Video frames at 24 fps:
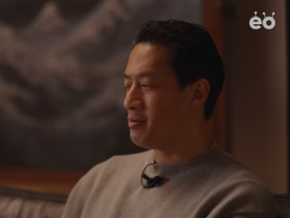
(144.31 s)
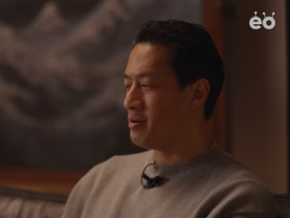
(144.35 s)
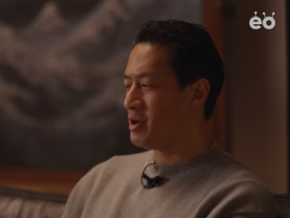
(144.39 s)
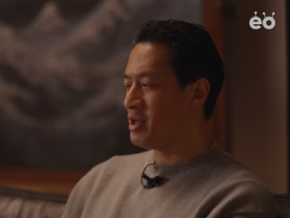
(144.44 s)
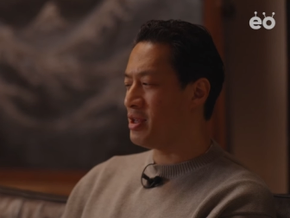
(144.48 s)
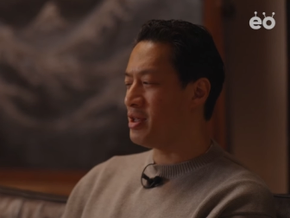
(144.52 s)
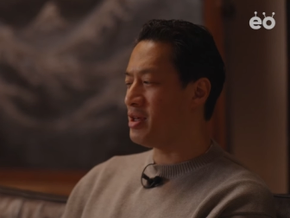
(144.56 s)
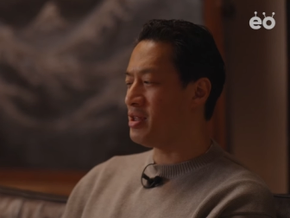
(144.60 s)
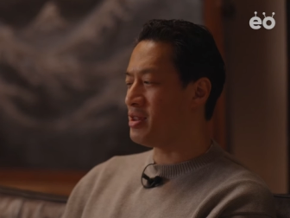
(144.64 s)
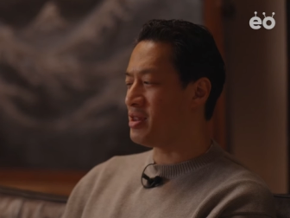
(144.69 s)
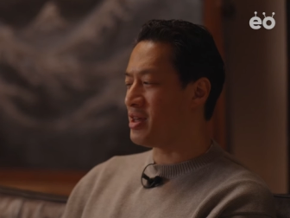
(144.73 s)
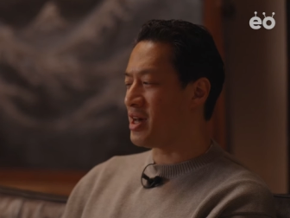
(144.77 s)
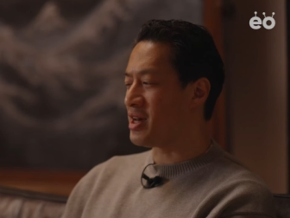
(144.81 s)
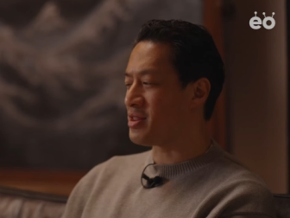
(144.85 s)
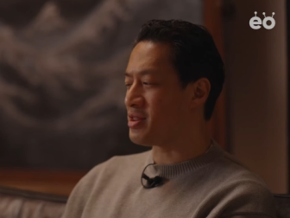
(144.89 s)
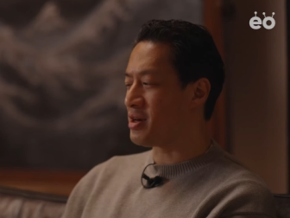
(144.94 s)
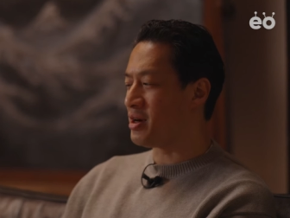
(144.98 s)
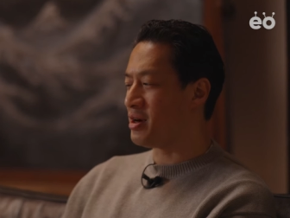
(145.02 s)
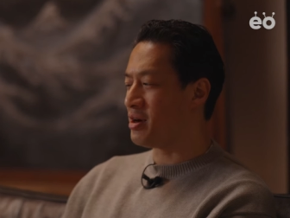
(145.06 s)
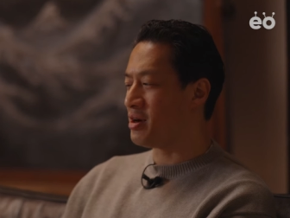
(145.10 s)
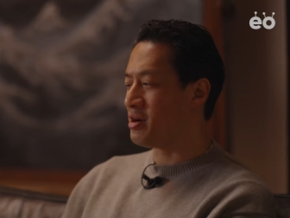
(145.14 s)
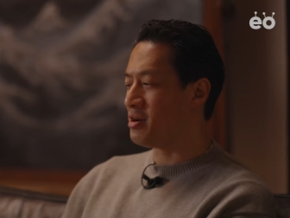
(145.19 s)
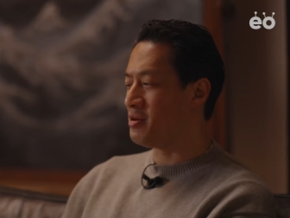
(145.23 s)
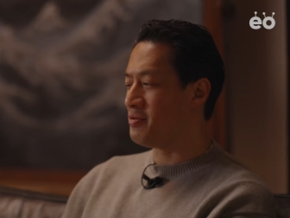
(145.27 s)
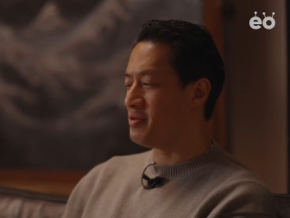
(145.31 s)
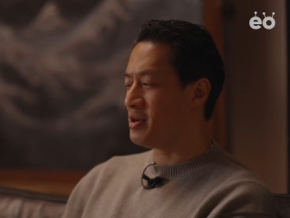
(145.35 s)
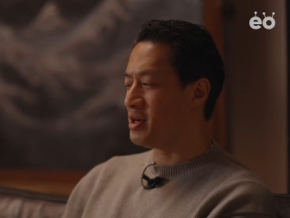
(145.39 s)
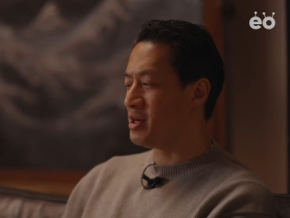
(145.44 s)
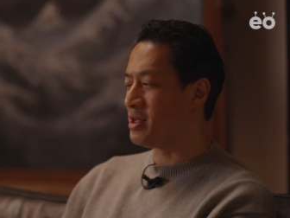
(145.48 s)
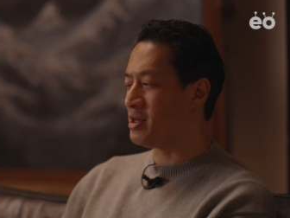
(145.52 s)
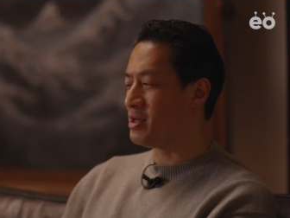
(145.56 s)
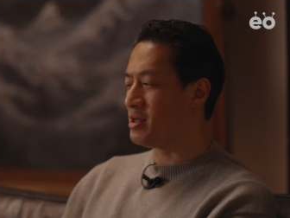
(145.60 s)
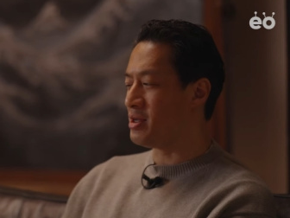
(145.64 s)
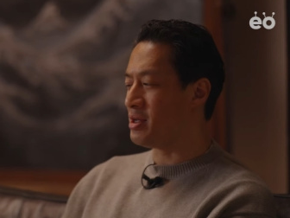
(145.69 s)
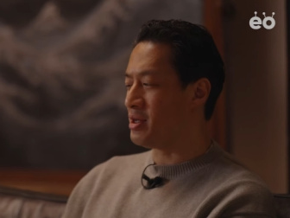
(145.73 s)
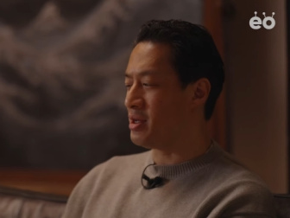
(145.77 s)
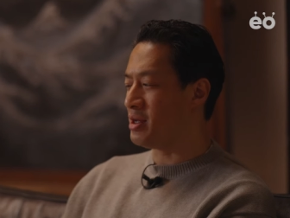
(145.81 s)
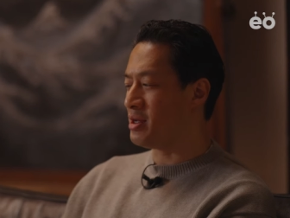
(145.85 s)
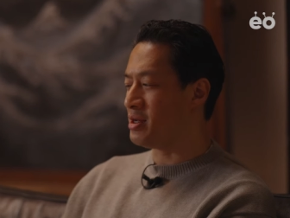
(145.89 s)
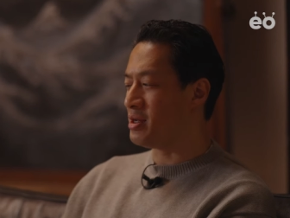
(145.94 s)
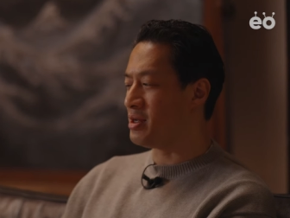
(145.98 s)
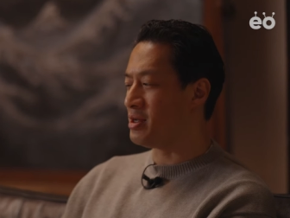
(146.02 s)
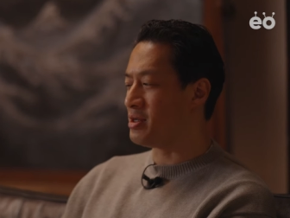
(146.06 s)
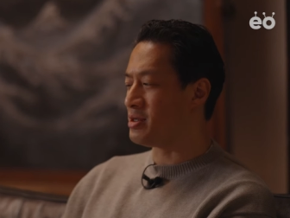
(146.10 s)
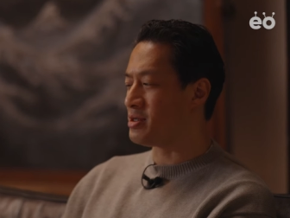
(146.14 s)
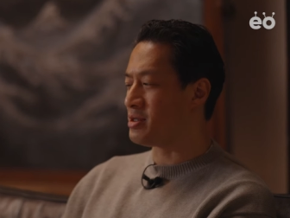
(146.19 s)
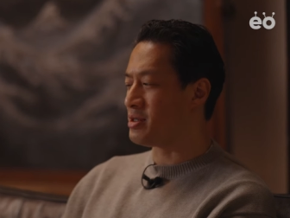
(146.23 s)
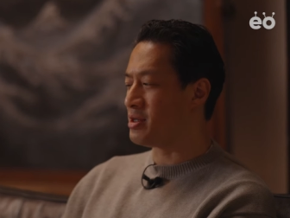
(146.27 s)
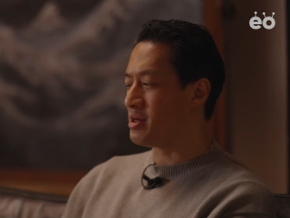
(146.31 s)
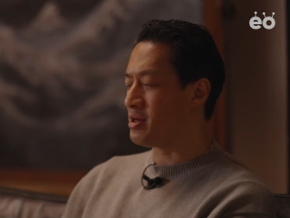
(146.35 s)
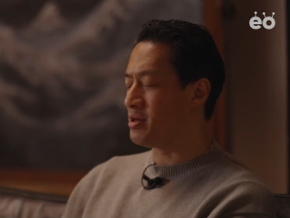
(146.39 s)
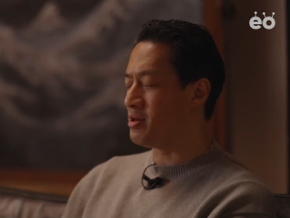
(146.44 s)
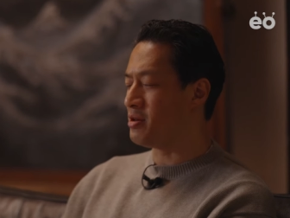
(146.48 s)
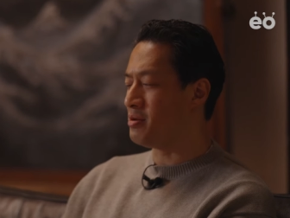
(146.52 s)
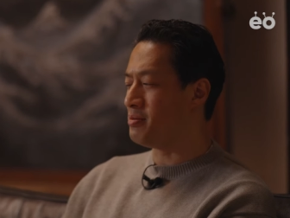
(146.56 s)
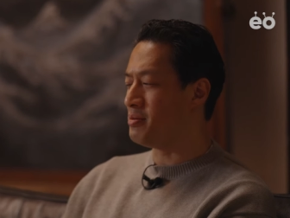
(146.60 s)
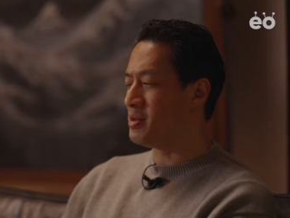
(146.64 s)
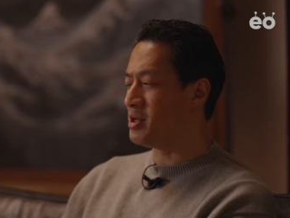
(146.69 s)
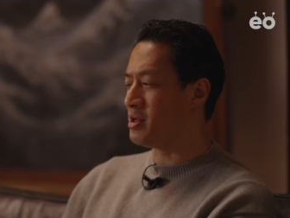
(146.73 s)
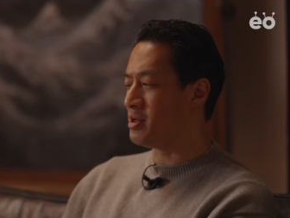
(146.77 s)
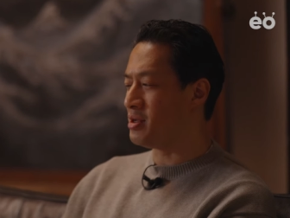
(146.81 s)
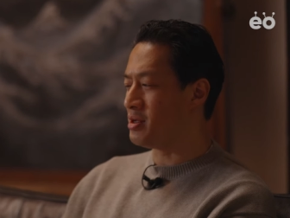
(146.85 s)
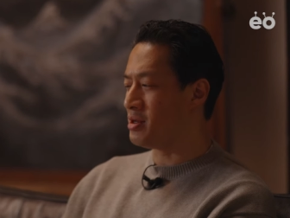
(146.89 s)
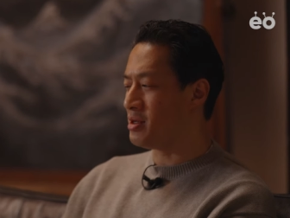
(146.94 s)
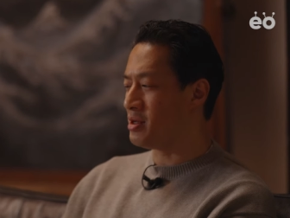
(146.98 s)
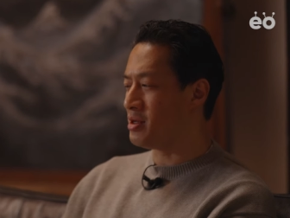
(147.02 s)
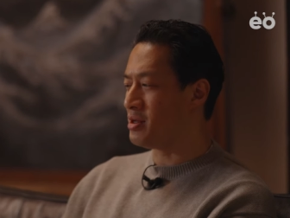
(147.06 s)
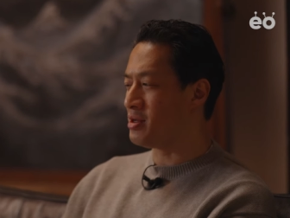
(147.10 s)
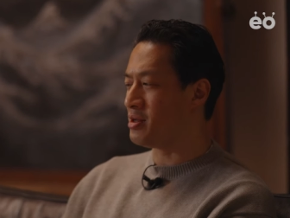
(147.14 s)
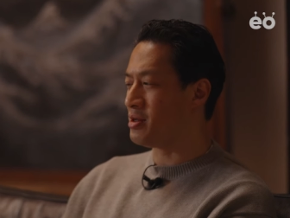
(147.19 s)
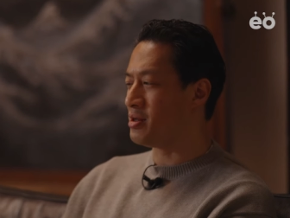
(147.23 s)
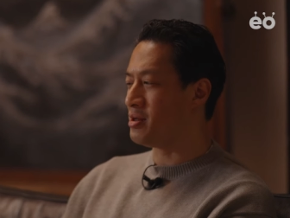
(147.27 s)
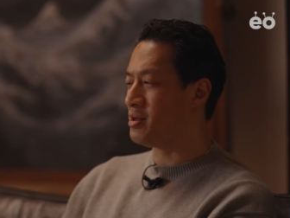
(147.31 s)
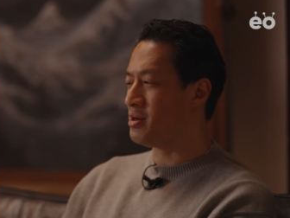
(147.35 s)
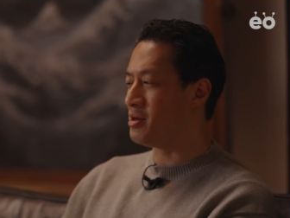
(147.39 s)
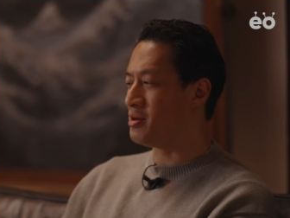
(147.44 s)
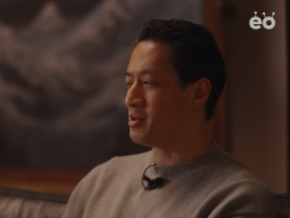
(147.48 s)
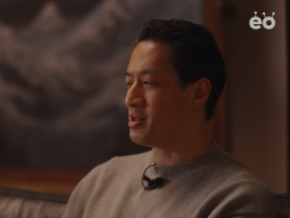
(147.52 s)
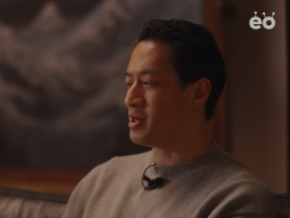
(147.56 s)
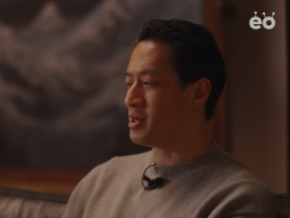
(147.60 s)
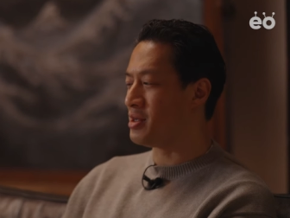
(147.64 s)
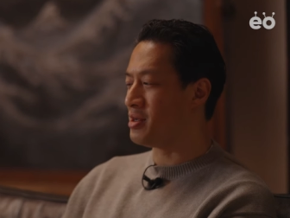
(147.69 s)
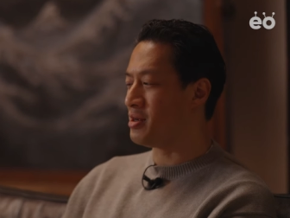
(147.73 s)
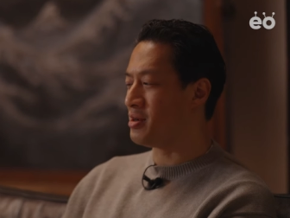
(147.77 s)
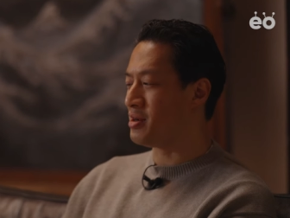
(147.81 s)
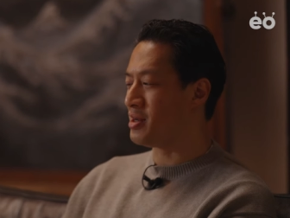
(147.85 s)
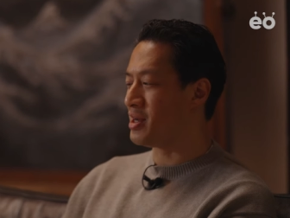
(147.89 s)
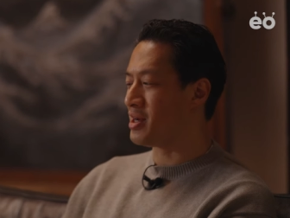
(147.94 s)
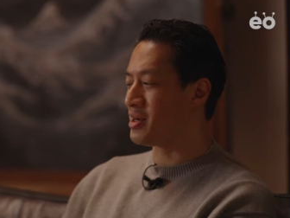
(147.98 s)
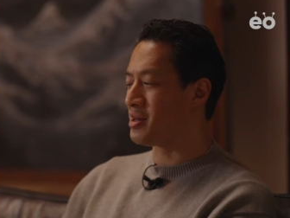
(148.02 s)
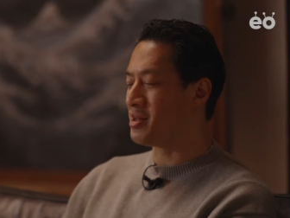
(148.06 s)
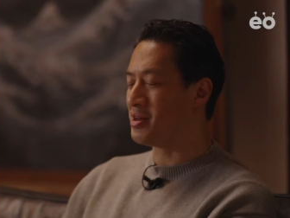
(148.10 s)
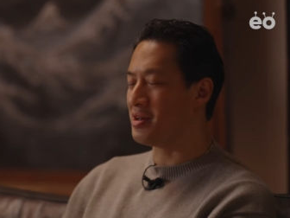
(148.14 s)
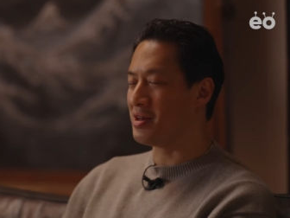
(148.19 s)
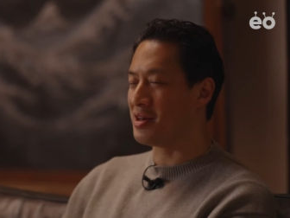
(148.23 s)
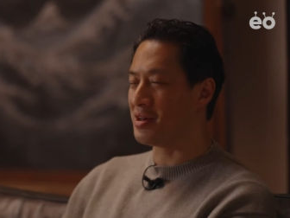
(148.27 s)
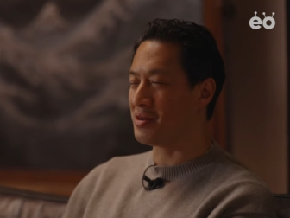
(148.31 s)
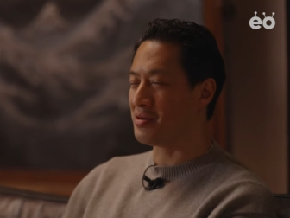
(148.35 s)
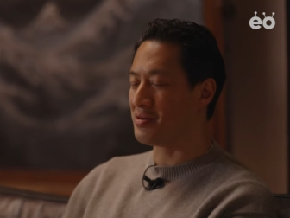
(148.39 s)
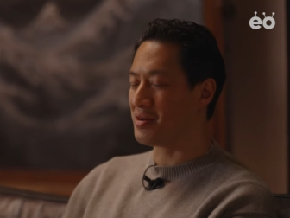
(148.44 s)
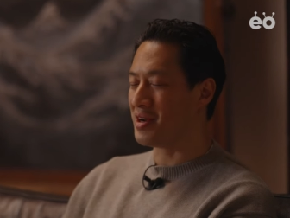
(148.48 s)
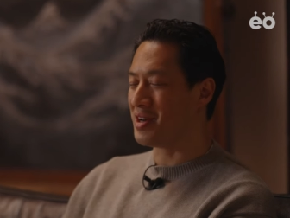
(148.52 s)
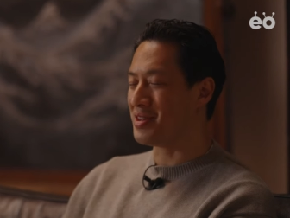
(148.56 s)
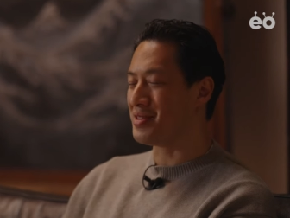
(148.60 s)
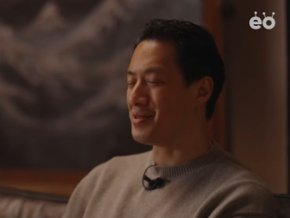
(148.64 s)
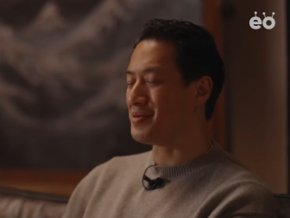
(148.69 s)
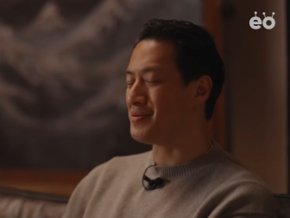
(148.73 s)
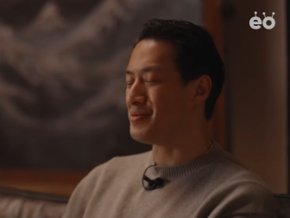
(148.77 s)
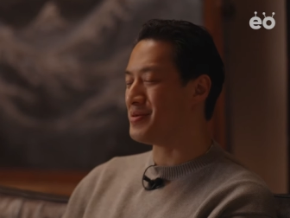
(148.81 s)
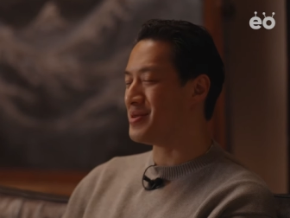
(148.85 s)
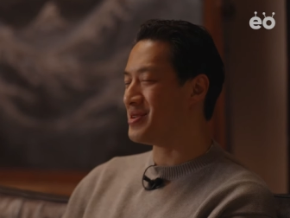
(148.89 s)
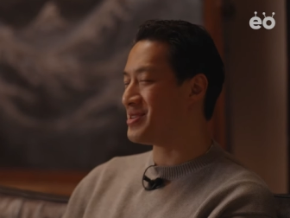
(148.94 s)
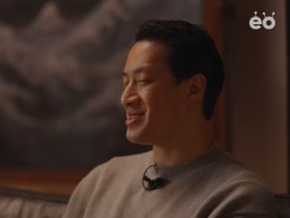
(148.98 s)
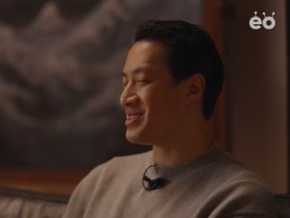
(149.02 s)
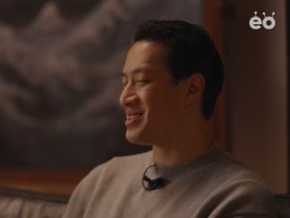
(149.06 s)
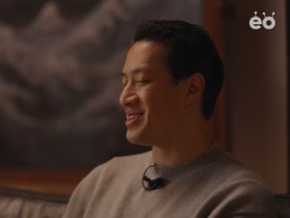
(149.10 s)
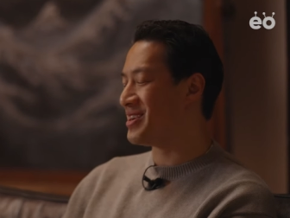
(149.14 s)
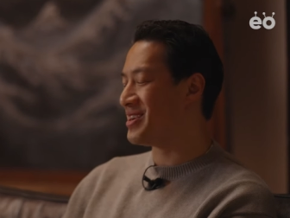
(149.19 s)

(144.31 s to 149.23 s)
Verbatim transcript: Really, at the heart of it is the humility to know that you're not gonna get it right the first